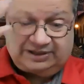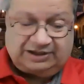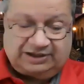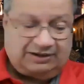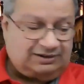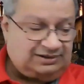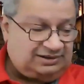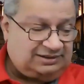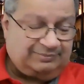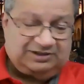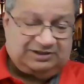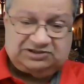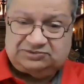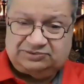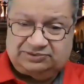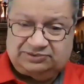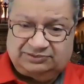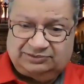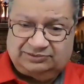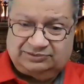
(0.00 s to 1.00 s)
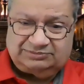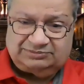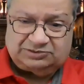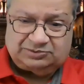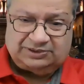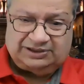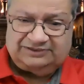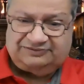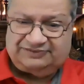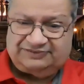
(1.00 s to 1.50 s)
We caught them into a room,
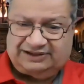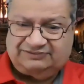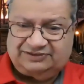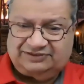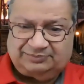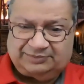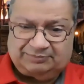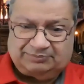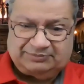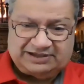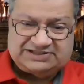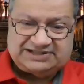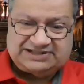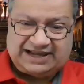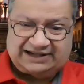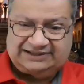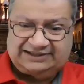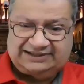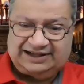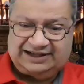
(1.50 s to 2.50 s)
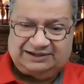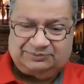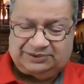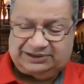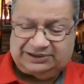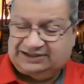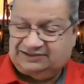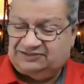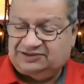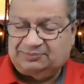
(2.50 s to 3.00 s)
25 of them. They sat down.
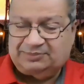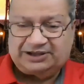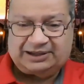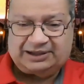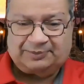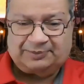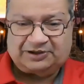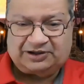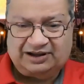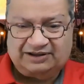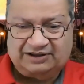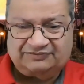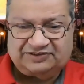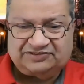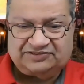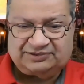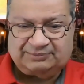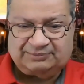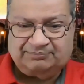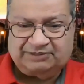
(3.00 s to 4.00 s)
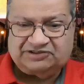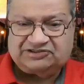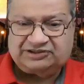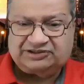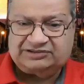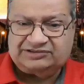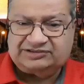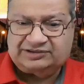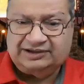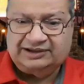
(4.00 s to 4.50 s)
We gave them a cup of coffee, some
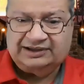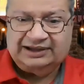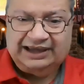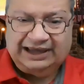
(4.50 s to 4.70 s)
biscuits.